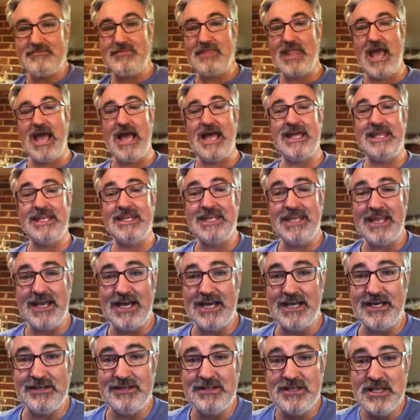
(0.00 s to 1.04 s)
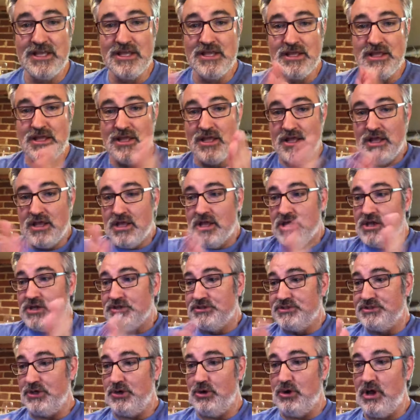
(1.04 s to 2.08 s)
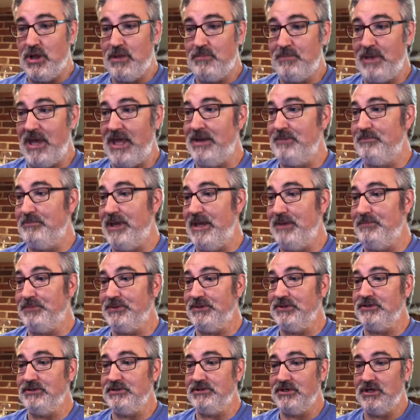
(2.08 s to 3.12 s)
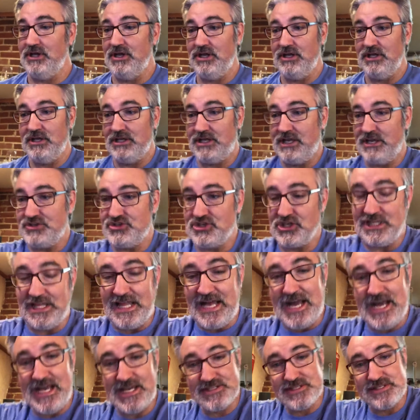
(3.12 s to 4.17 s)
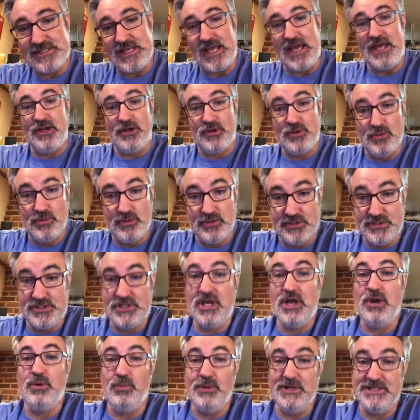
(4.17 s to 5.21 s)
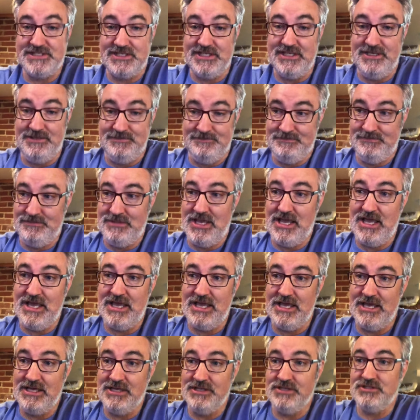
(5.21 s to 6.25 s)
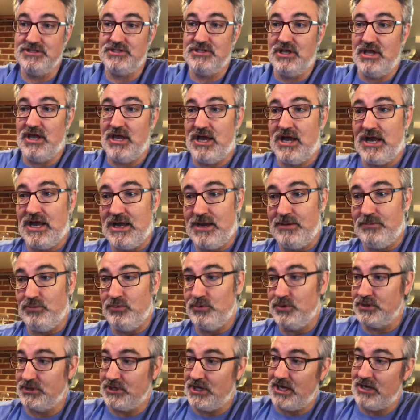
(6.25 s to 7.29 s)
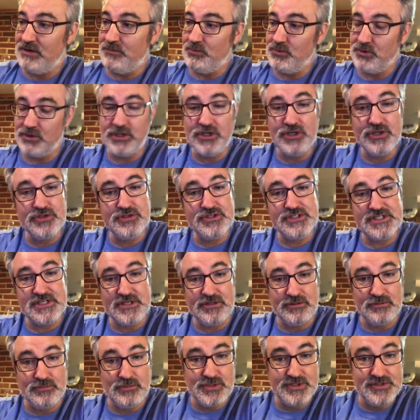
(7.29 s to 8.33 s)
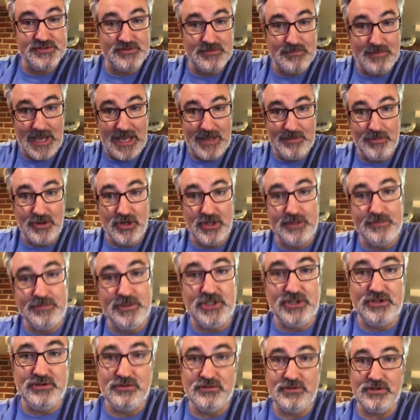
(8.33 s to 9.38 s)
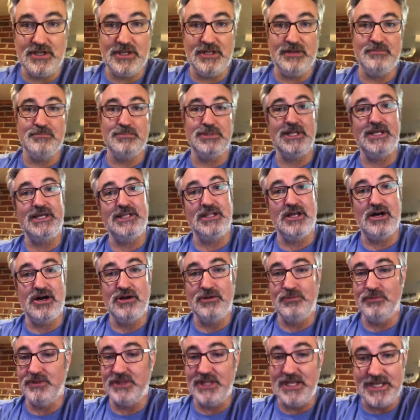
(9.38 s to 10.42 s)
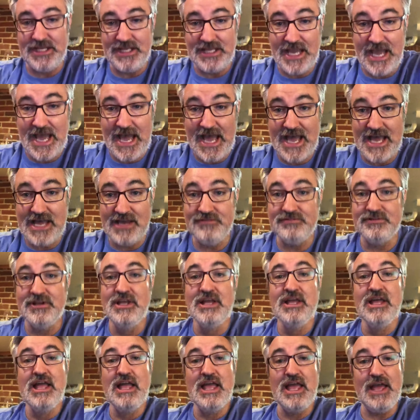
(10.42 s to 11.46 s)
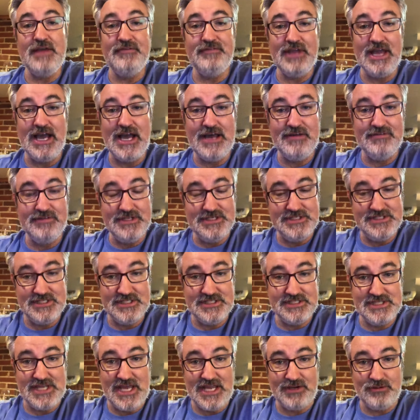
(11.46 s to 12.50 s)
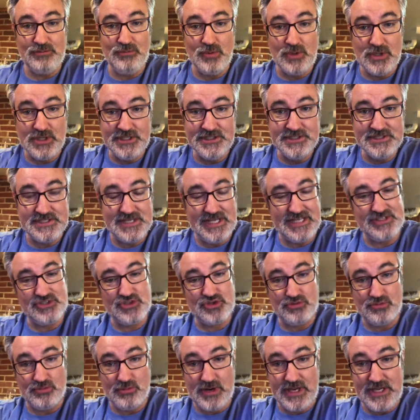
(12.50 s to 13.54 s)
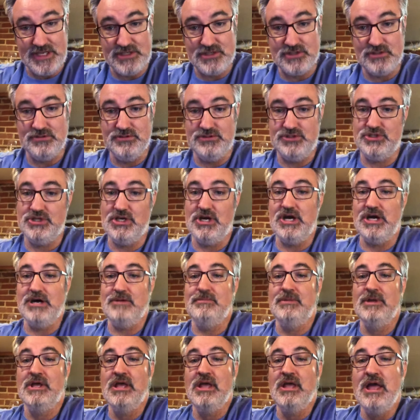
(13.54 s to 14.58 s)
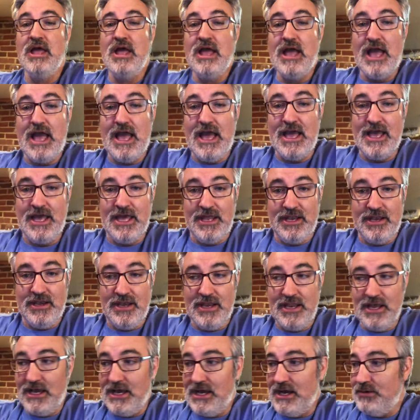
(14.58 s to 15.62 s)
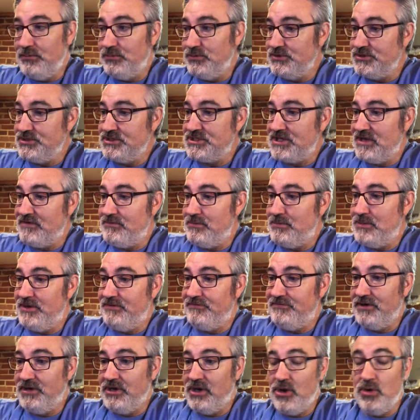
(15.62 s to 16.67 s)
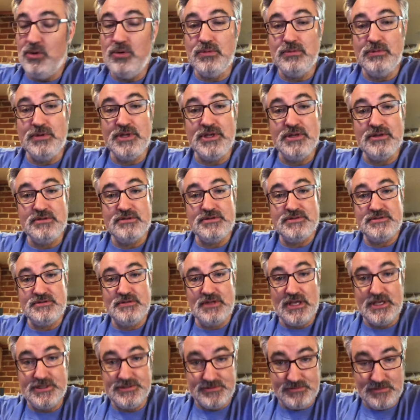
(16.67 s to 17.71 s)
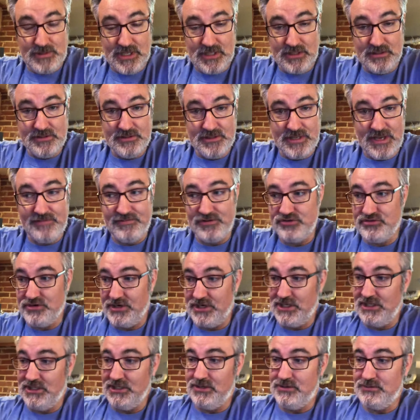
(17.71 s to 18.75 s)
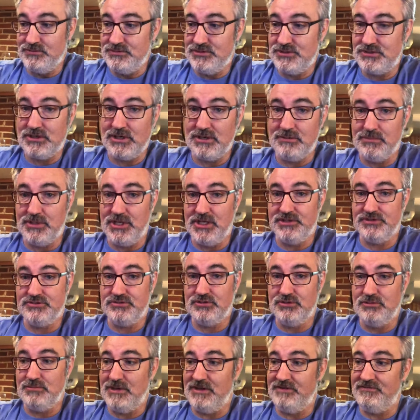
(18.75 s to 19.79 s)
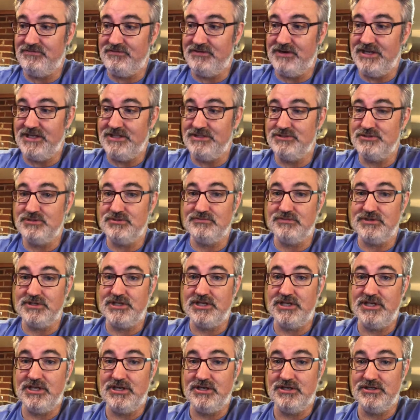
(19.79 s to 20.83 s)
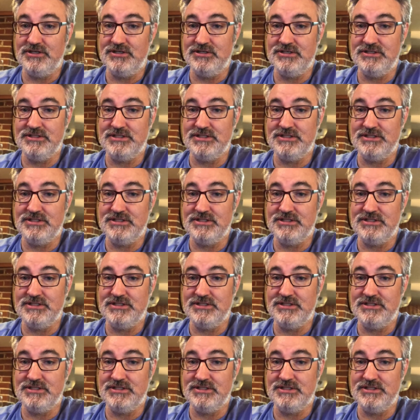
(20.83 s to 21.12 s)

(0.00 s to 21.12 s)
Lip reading: And so pen and paper, get your glass, and of course whiskey. And we're going to do certain ones from my bar, but you can play along with any you have. If you have these exact ones, that's great, good job. And we'll just have a bit of fun. Oh, and as well, never drink alone. So I brought two of my friends over here.